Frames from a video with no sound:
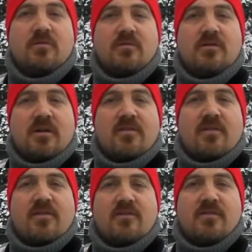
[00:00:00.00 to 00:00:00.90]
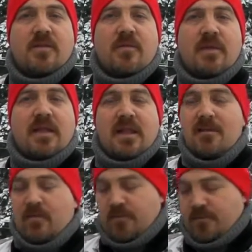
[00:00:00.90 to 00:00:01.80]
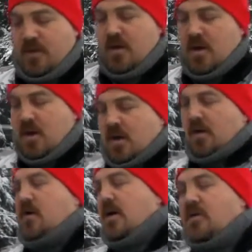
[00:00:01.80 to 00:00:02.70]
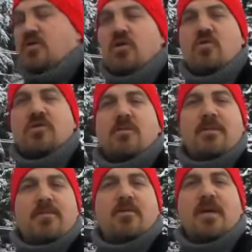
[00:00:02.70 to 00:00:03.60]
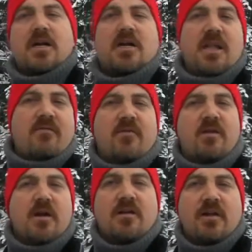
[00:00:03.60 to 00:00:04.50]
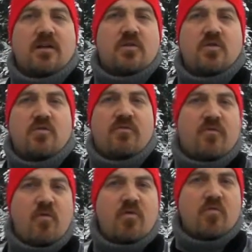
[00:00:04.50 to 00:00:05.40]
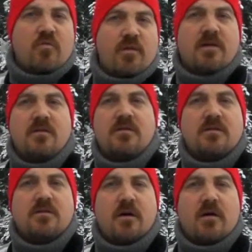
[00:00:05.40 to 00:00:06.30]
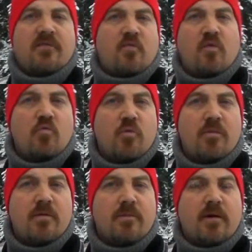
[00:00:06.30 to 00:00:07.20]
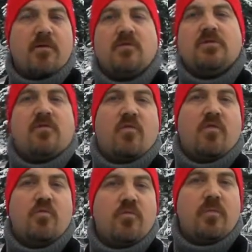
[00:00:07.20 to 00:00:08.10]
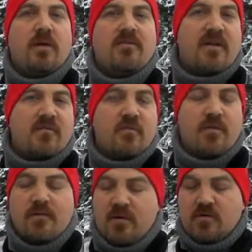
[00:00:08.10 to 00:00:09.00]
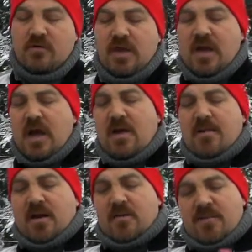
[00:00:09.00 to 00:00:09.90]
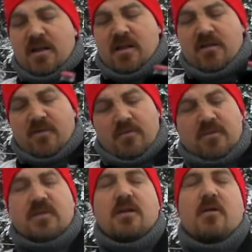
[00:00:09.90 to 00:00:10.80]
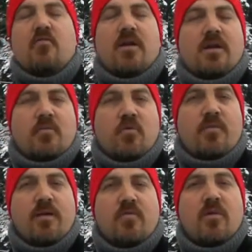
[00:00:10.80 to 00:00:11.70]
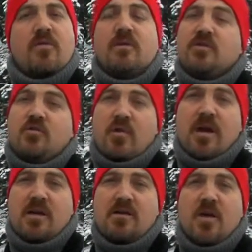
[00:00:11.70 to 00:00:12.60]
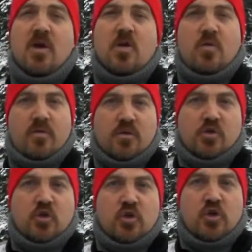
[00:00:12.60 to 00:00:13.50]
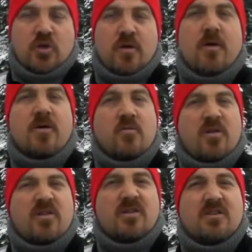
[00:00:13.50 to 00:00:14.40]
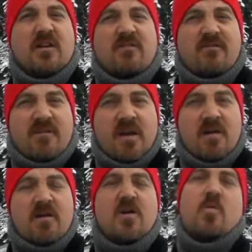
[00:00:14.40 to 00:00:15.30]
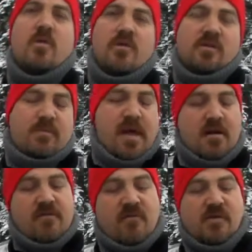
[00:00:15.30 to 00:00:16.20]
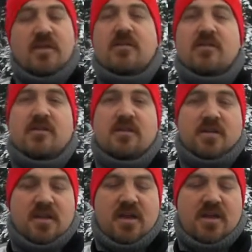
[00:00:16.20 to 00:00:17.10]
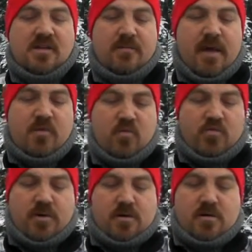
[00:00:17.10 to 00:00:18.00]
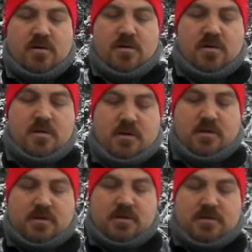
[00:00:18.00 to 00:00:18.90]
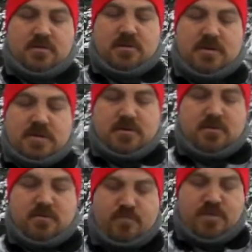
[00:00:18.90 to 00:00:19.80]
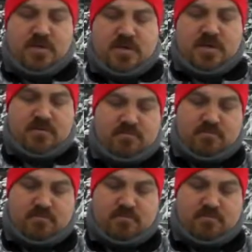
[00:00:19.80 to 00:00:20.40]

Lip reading: So I give it a thumbs up on that label. As you know, some people get clever. They do 4 root beers, 4 root beer barrels, 4 root beer, 5 root beer barrels. I'm not going to be clever. I'm just going to rate a root beer whether it's great, whether it's good, whether it's fair, whether it's bad. Unfortunately, there is such a thing as a bad root beer. Let's go ahead and open this up.